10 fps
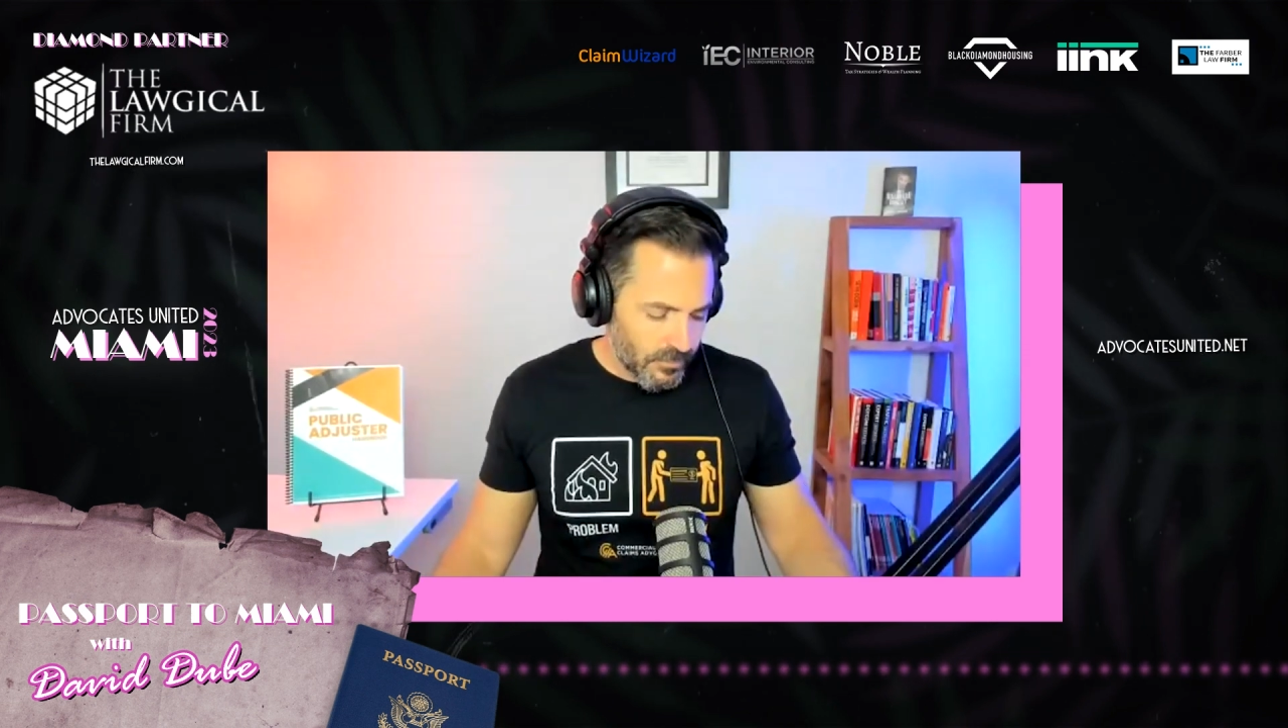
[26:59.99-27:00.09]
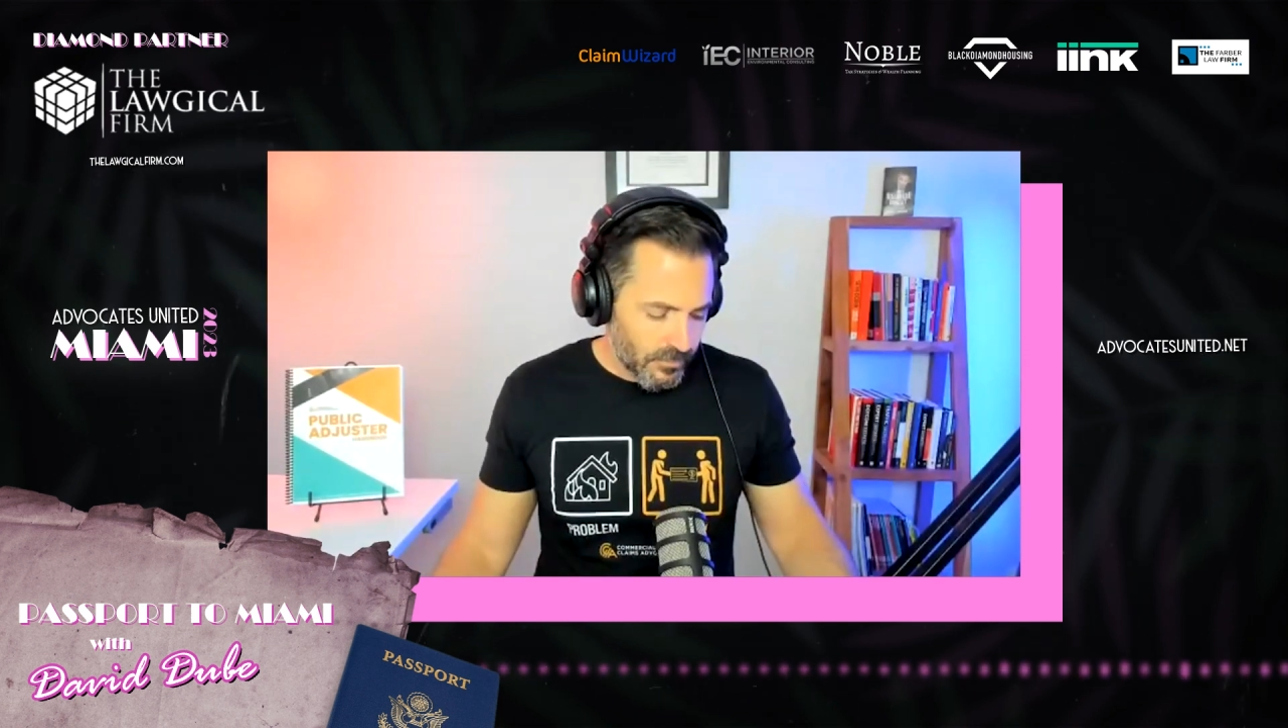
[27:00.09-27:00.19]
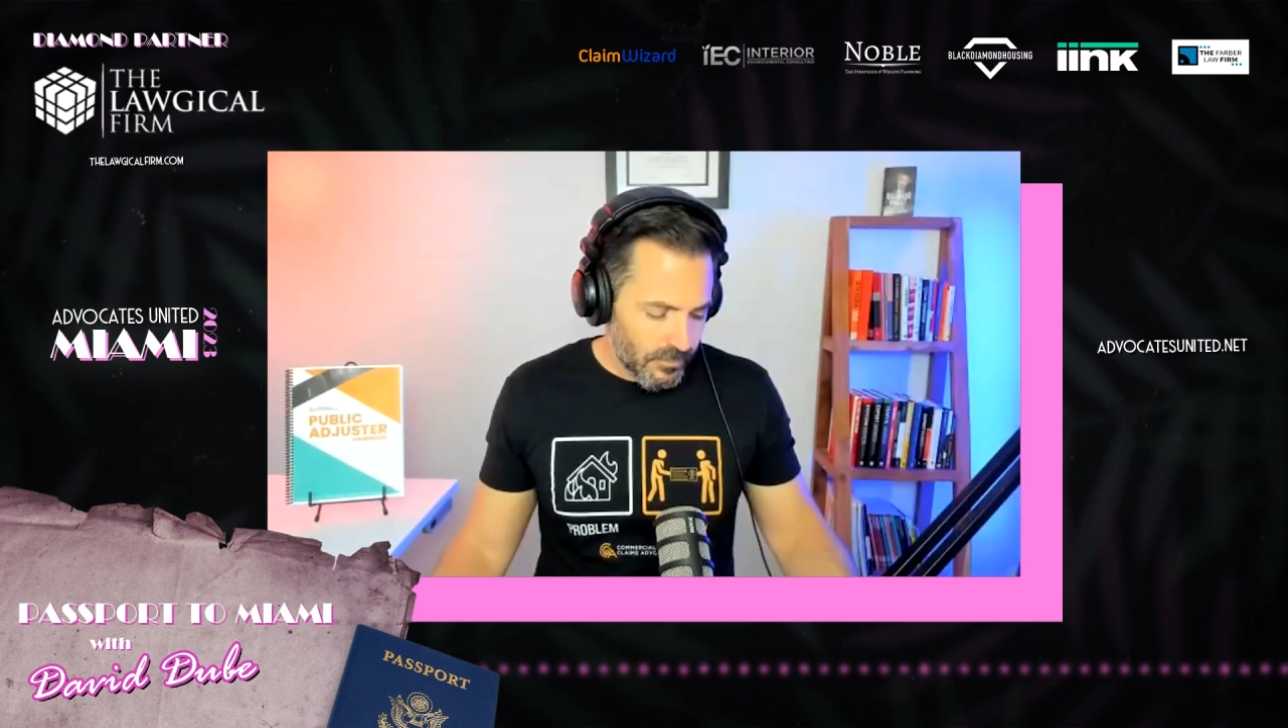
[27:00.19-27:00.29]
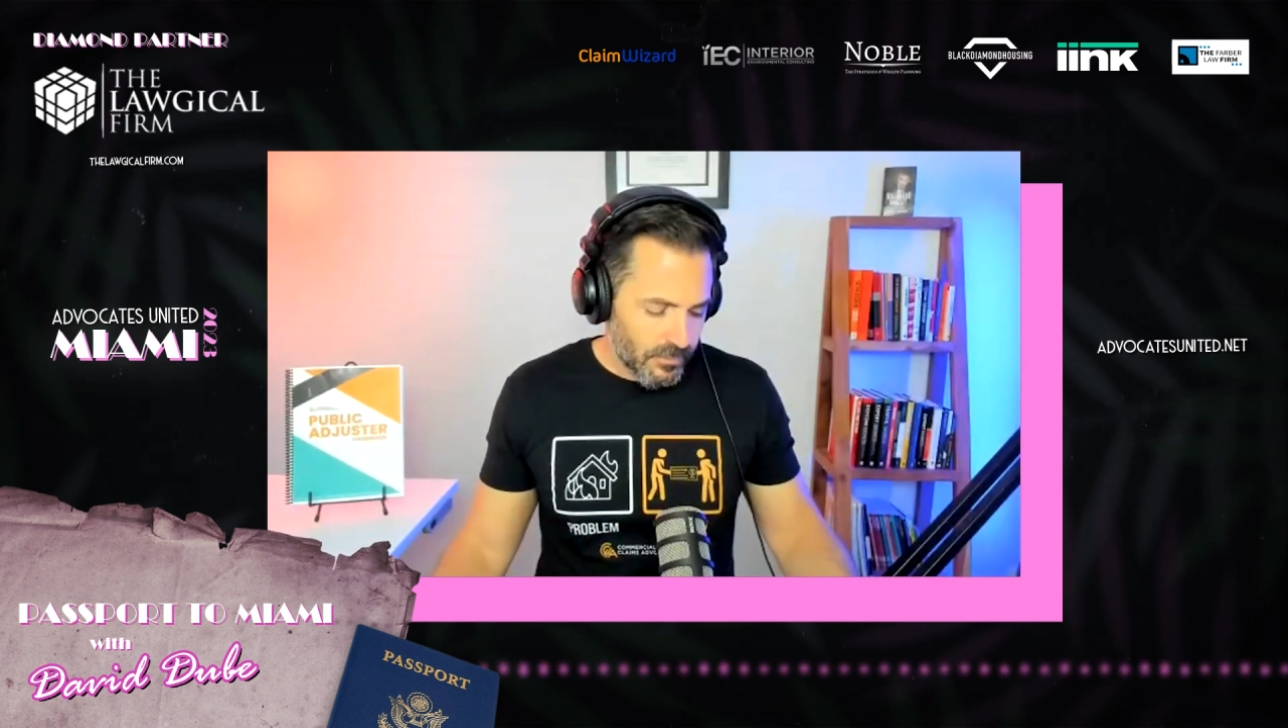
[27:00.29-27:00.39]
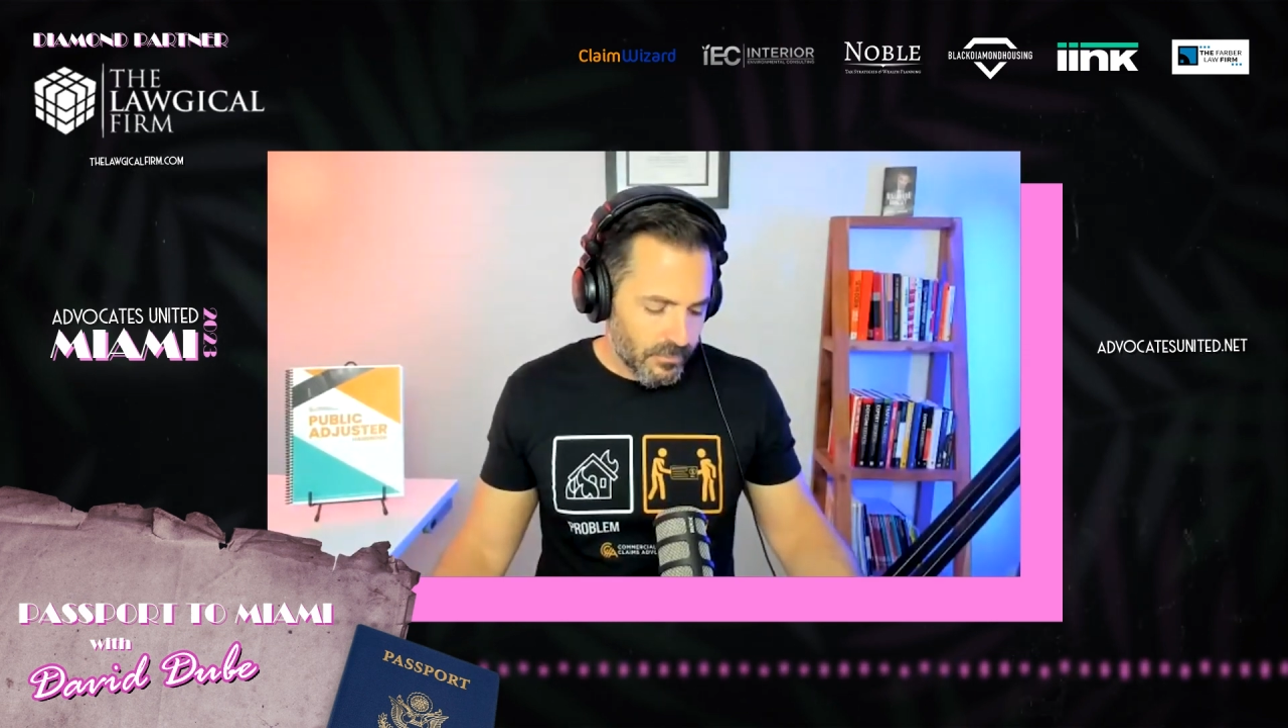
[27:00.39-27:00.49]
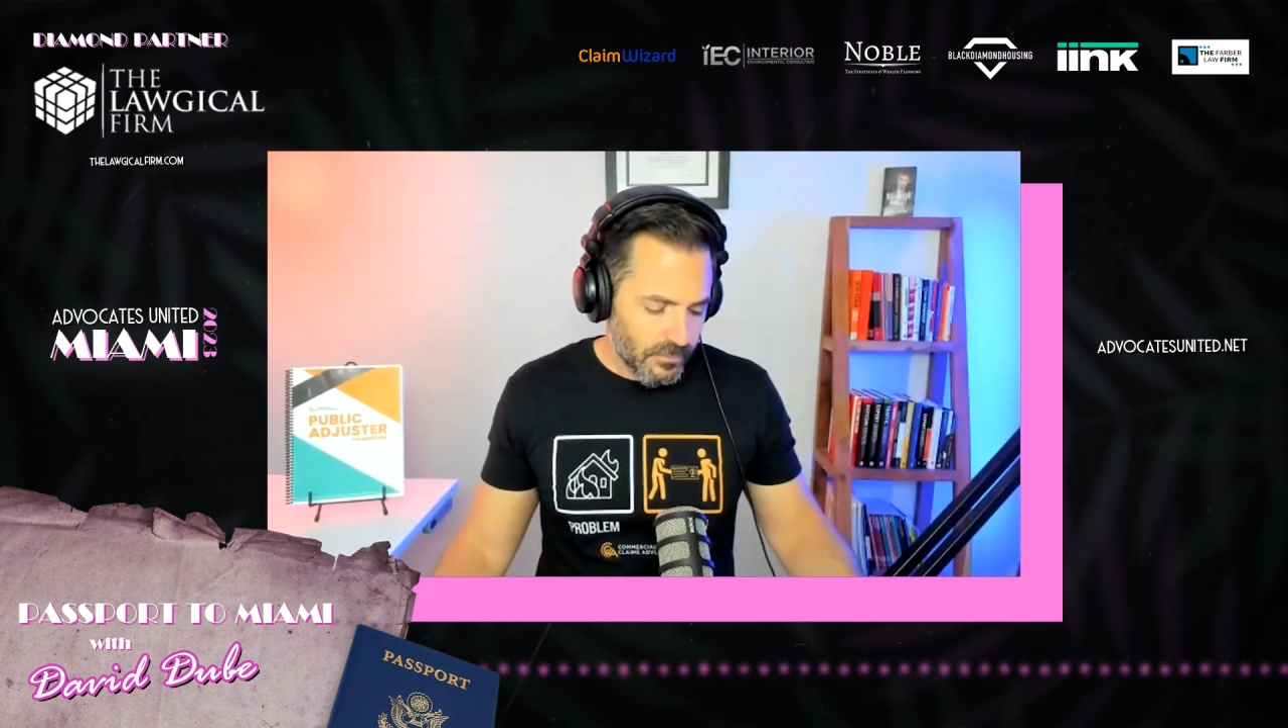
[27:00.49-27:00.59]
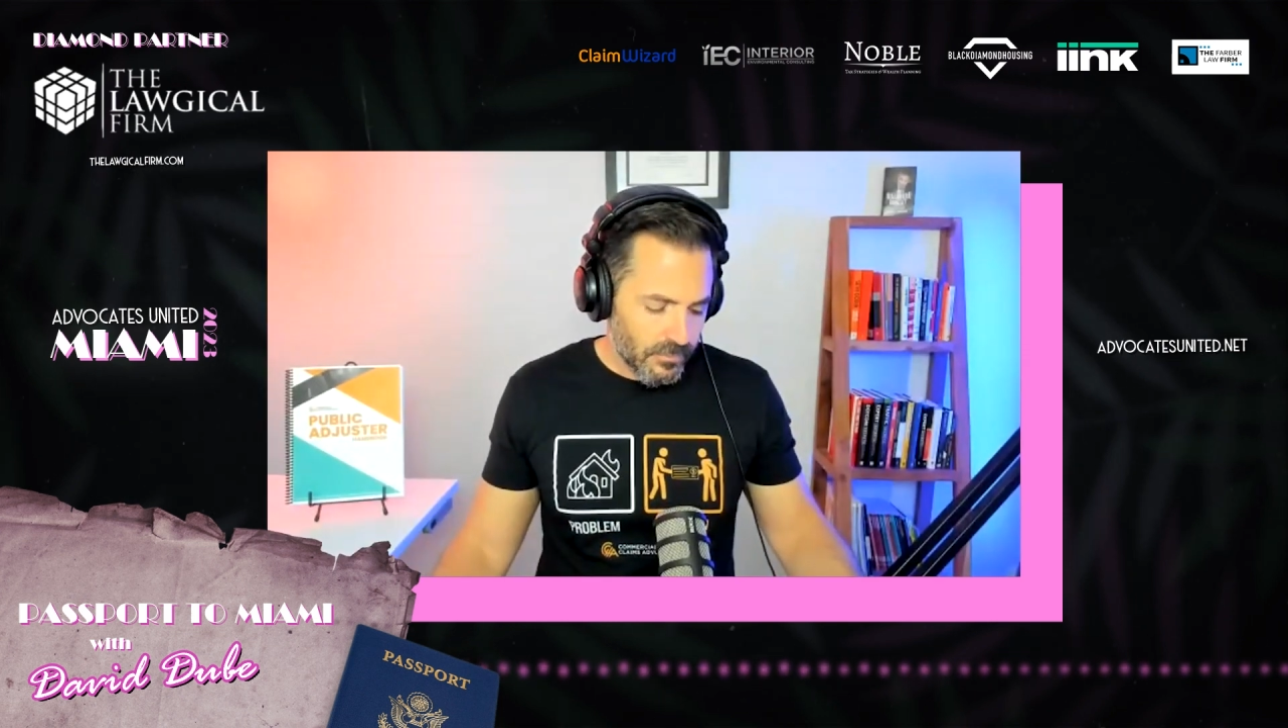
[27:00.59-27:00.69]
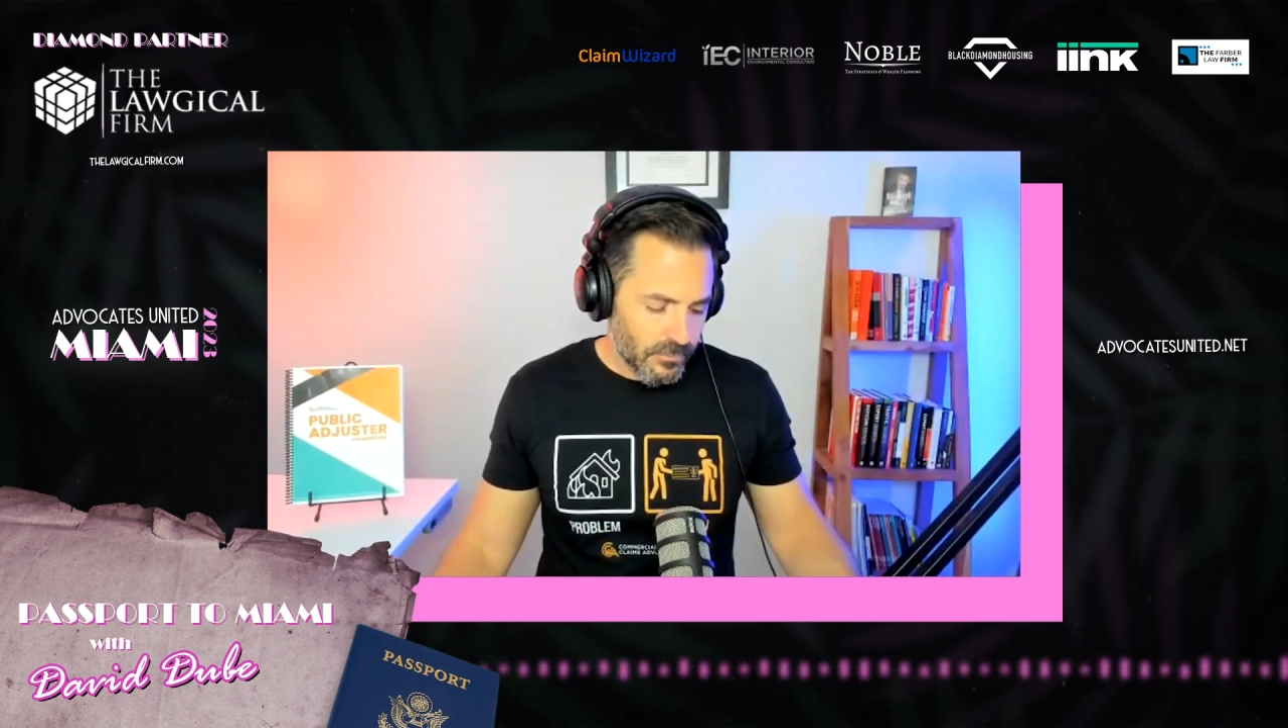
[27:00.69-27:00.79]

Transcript: And usually